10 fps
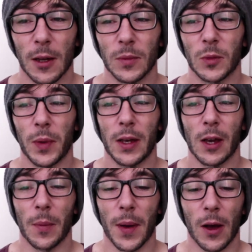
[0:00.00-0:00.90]

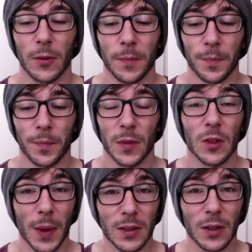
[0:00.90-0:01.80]
speaking about
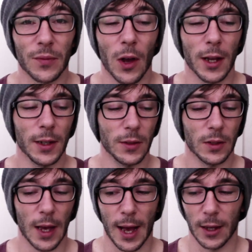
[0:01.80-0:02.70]
domestic
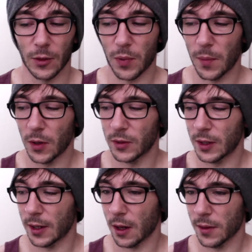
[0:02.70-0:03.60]
violence and
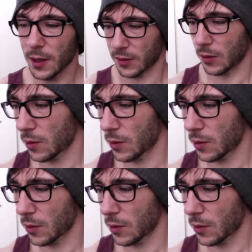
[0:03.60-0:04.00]
promoting. I think I've still